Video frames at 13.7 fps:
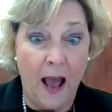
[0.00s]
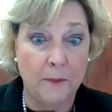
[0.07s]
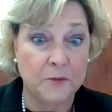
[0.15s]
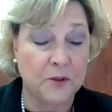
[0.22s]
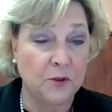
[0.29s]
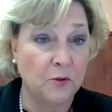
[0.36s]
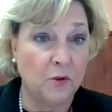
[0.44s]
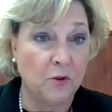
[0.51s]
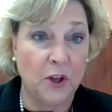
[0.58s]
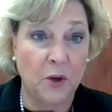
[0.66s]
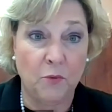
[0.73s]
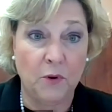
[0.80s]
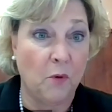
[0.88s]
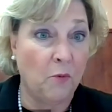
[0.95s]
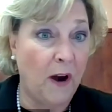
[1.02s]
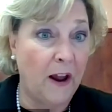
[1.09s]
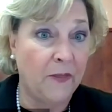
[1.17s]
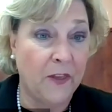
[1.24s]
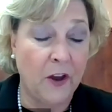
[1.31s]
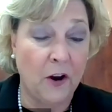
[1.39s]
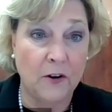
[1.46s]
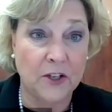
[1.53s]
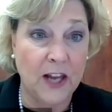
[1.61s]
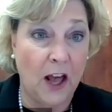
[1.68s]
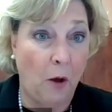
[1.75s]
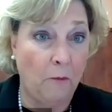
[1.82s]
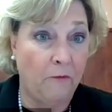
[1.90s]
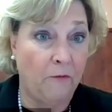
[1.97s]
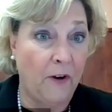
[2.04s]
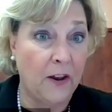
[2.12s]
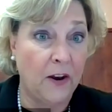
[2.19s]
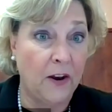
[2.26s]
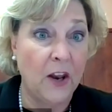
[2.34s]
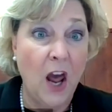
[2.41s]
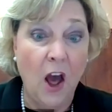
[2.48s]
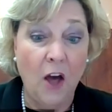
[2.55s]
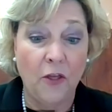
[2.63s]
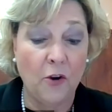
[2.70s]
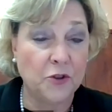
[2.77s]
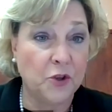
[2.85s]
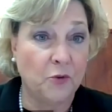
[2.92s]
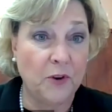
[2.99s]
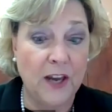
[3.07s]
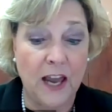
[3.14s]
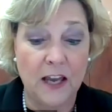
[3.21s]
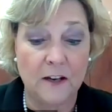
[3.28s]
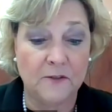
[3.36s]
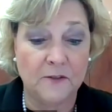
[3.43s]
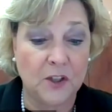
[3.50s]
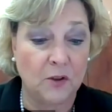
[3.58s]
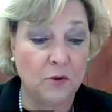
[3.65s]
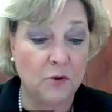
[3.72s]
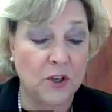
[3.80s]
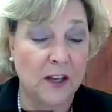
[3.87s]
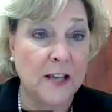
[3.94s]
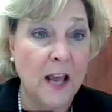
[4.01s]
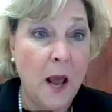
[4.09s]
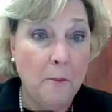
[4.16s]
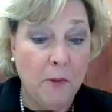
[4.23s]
Absolutely. We were right there to help fund those creative solutions.